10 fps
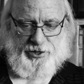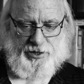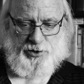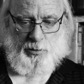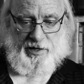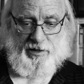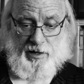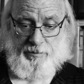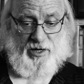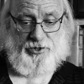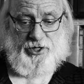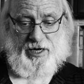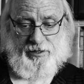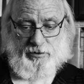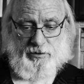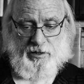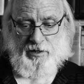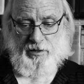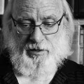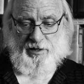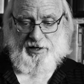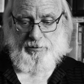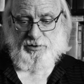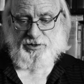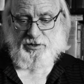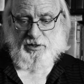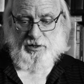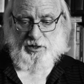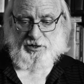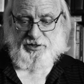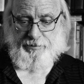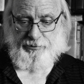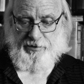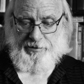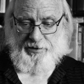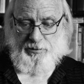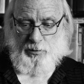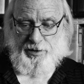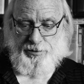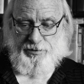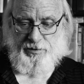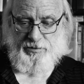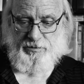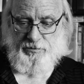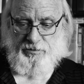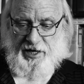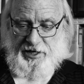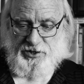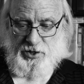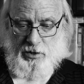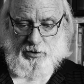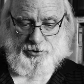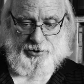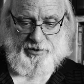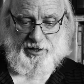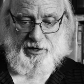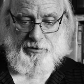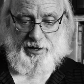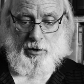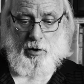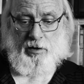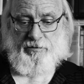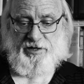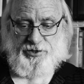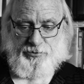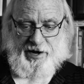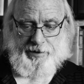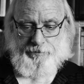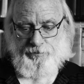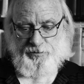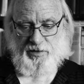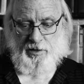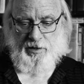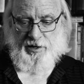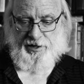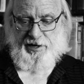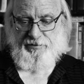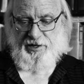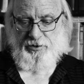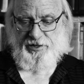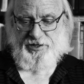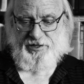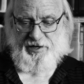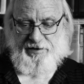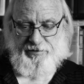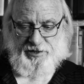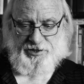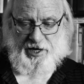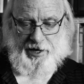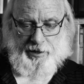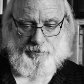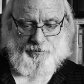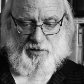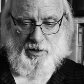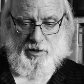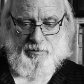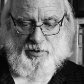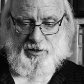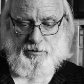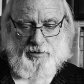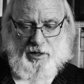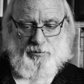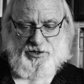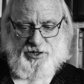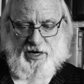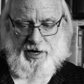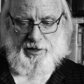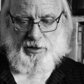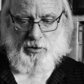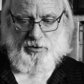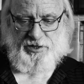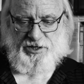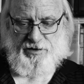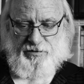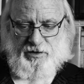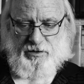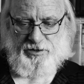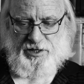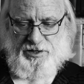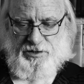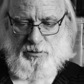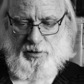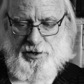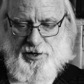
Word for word: judge, when a mere child and he was contemporary with King Saul during nearly all of his reign, and even anointed David as king. But notwithstanding all these difficulties, we